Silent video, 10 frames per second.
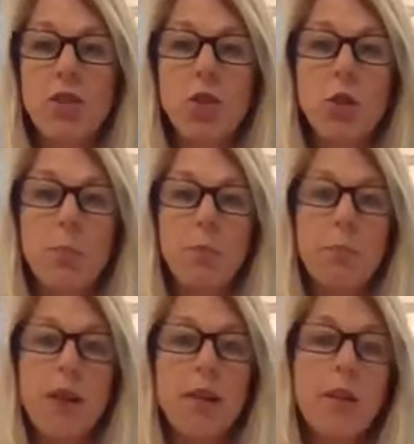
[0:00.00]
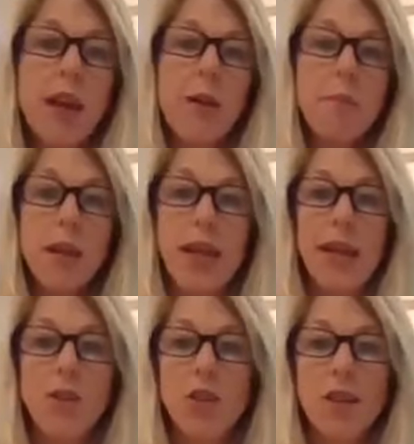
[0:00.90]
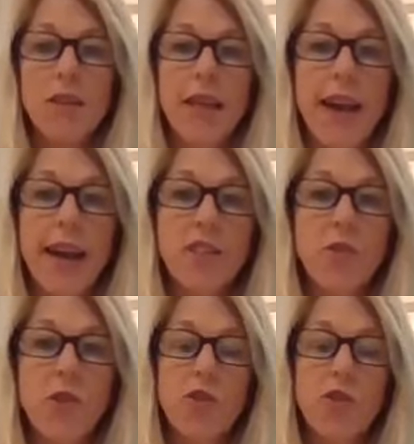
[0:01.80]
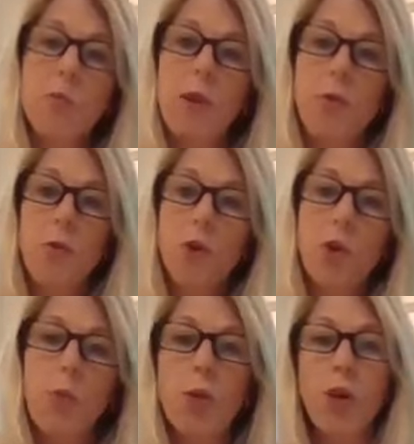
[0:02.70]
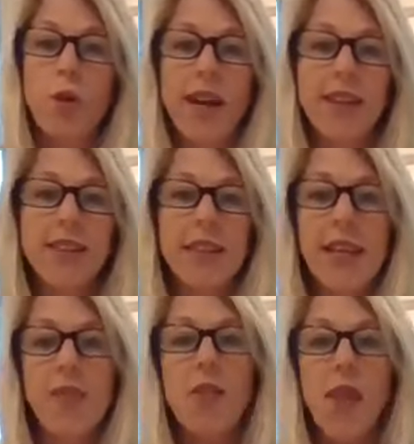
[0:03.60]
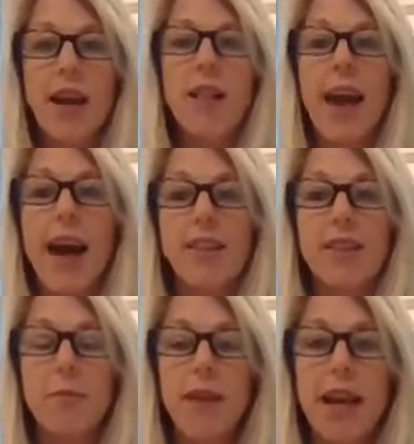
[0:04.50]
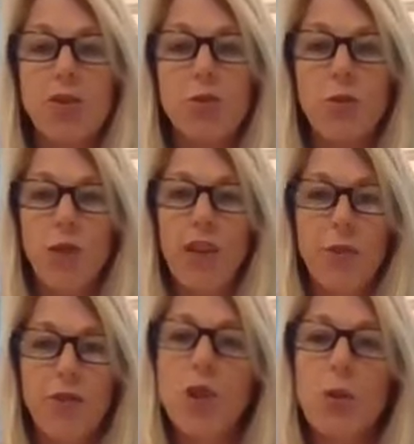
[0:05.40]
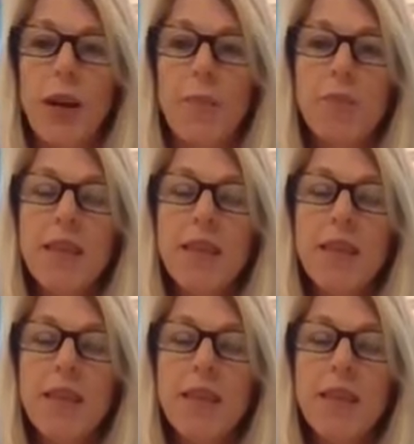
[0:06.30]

You could muddle them into the glass first before you pour your iced tea in, and that'll add some natural flavor to it.